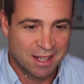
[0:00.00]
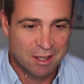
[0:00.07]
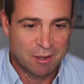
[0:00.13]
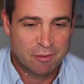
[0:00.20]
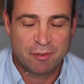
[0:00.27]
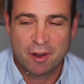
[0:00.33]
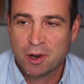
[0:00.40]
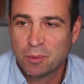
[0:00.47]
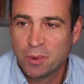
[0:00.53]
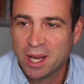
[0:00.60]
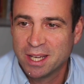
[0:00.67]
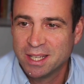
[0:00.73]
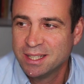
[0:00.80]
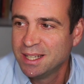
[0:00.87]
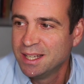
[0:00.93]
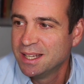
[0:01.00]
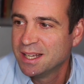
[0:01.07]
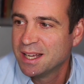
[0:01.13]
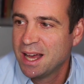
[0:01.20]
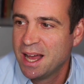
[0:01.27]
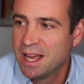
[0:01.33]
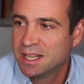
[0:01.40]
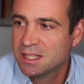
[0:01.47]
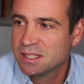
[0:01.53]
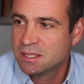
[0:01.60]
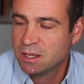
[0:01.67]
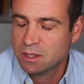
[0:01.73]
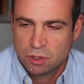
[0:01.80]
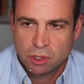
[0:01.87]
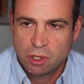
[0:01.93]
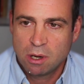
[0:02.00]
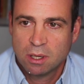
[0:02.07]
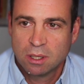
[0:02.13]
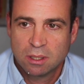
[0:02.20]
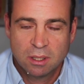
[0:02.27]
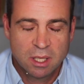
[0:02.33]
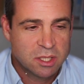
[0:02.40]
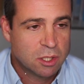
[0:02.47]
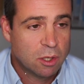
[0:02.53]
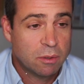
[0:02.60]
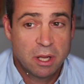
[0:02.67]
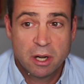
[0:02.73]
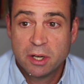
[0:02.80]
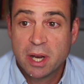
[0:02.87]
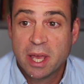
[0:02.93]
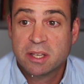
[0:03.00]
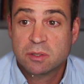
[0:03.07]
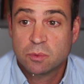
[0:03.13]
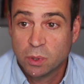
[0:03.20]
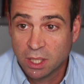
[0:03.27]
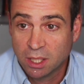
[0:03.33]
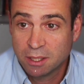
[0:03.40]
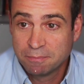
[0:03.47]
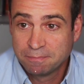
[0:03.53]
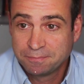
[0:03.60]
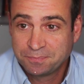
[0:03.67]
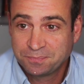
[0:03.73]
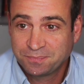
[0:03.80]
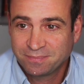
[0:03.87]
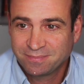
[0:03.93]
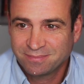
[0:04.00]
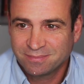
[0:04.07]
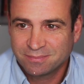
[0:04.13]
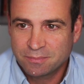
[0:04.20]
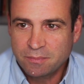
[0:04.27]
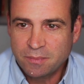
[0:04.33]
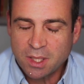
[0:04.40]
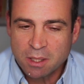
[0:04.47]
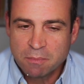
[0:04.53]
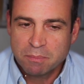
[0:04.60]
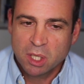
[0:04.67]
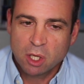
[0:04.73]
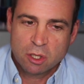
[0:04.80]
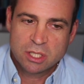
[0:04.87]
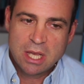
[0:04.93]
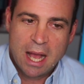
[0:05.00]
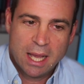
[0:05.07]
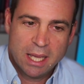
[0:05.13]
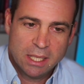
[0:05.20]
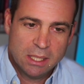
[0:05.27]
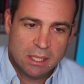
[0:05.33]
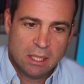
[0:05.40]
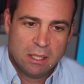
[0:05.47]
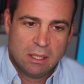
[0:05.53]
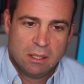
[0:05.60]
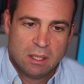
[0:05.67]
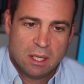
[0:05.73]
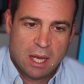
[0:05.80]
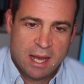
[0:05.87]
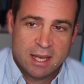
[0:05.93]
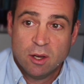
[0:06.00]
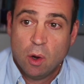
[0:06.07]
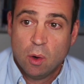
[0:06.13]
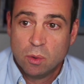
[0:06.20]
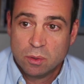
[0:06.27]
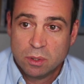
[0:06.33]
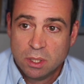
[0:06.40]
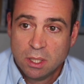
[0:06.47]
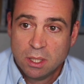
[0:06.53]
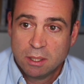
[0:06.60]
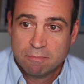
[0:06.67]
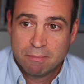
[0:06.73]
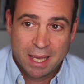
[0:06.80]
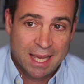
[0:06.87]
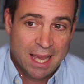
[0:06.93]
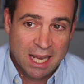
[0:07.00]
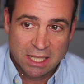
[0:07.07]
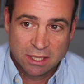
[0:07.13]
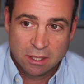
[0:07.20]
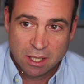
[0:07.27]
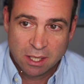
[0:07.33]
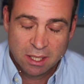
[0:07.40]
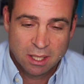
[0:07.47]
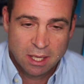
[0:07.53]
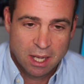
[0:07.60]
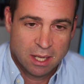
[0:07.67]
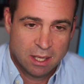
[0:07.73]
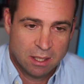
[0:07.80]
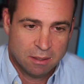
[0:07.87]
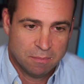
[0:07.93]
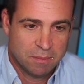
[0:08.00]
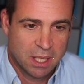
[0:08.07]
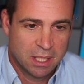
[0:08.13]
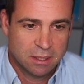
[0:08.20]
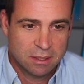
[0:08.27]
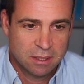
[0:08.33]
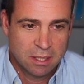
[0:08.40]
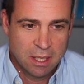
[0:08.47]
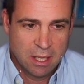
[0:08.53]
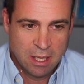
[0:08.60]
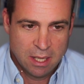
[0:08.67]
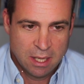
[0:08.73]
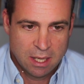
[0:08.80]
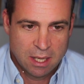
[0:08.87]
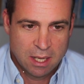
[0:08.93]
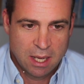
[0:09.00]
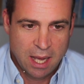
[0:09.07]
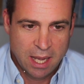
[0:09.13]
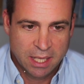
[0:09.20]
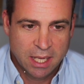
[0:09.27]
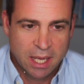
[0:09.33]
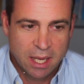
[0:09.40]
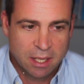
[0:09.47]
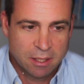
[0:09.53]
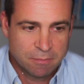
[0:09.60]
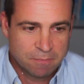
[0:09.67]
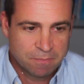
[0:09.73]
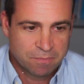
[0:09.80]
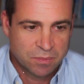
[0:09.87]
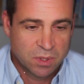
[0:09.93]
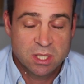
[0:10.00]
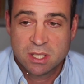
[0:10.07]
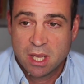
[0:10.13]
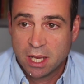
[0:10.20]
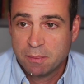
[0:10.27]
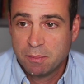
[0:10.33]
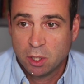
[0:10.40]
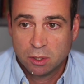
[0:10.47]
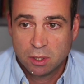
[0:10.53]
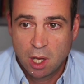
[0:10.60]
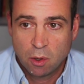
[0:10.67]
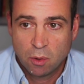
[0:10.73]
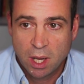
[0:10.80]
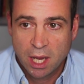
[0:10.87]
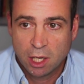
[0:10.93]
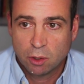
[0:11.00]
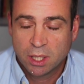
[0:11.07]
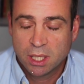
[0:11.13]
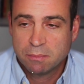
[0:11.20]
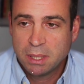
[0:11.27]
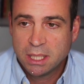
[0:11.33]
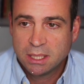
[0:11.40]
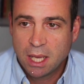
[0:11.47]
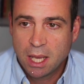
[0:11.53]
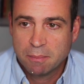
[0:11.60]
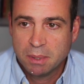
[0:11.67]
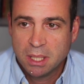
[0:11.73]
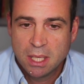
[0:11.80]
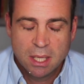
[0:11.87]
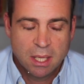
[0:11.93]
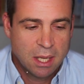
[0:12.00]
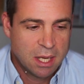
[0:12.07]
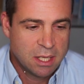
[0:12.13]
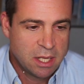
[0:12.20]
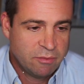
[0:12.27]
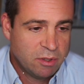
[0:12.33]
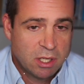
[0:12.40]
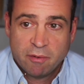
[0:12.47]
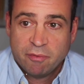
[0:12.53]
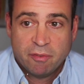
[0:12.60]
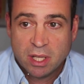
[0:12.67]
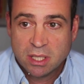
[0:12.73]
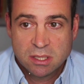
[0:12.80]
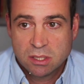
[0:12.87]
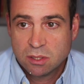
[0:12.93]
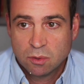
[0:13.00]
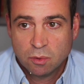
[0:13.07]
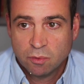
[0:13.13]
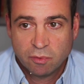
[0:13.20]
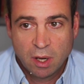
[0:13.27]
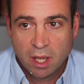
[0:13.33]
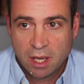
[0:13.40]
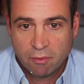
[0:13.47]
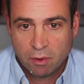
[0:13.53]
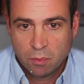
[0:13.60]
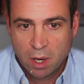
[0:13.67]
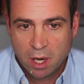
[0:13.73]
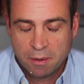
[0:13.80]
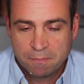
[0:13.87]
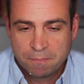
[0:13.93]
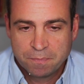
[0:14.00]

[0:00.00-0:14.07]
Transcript: far away, I can say, sure, let's go there next week, because I own my calendar, and I can decide about how I allocate my time, and I have enough funds to fly everywhere.